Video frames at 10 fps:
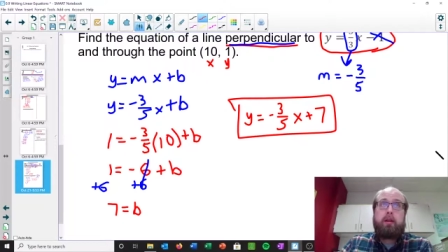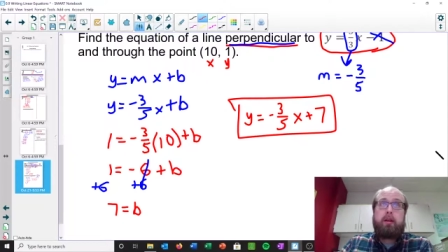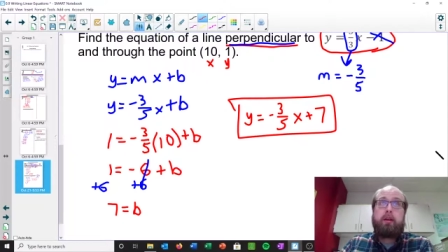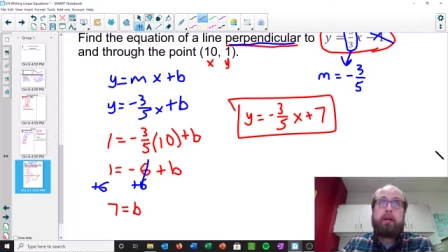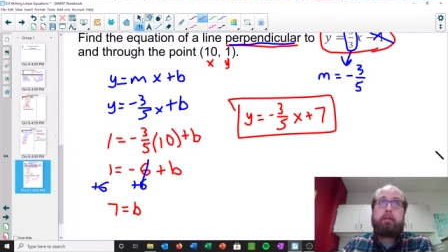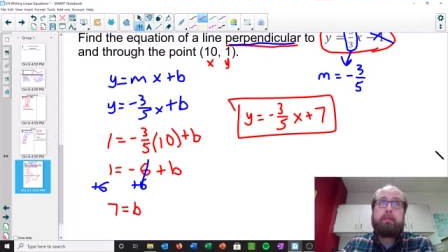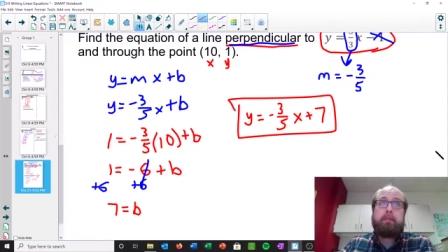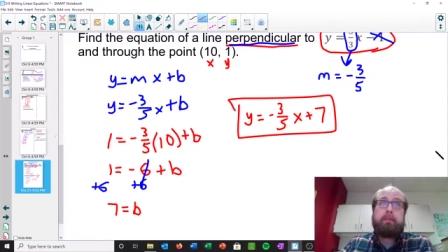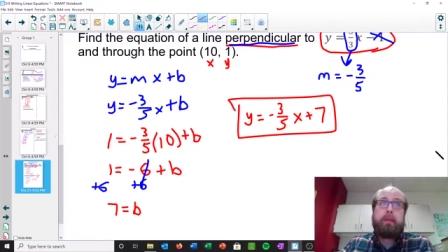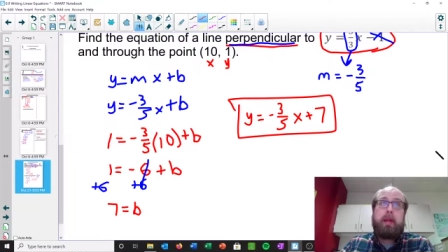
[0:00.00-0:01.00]
All right,
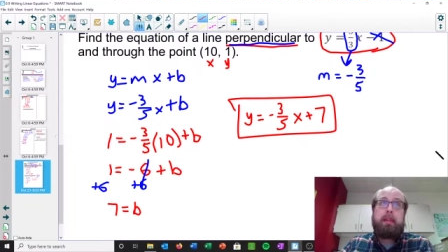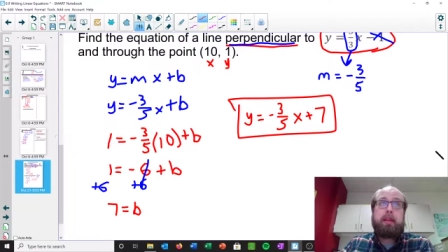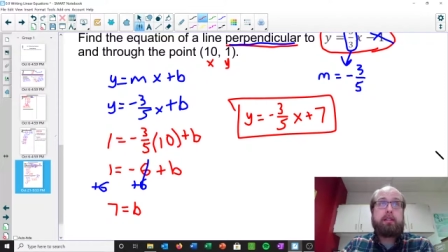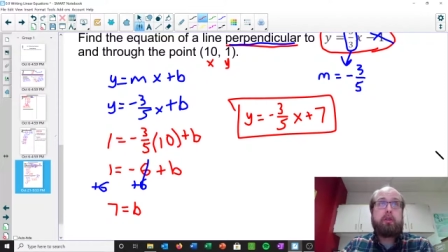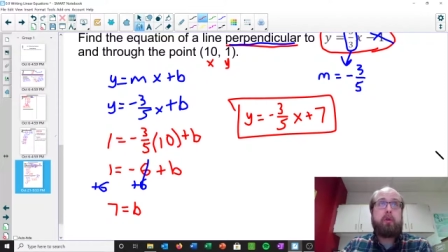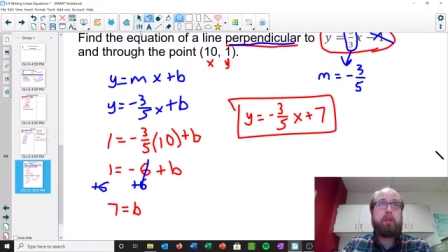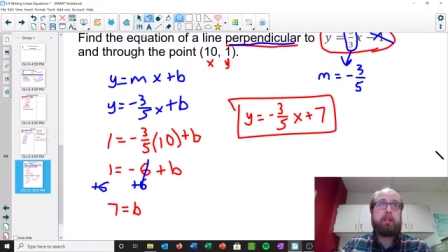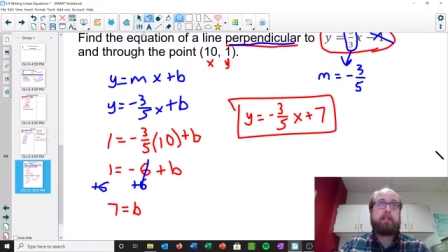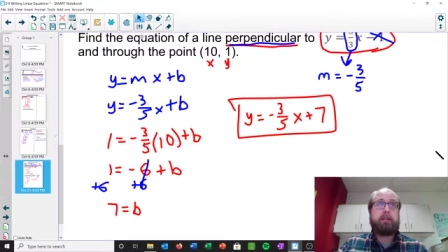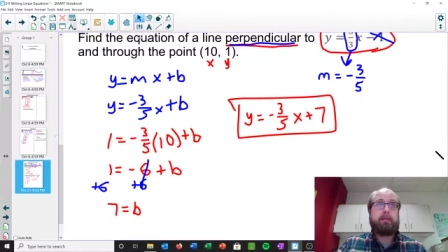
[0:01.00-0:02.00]
and that's the whole
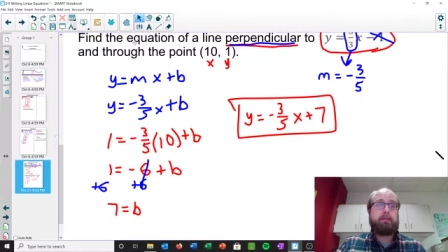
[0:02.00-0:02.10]
lesson.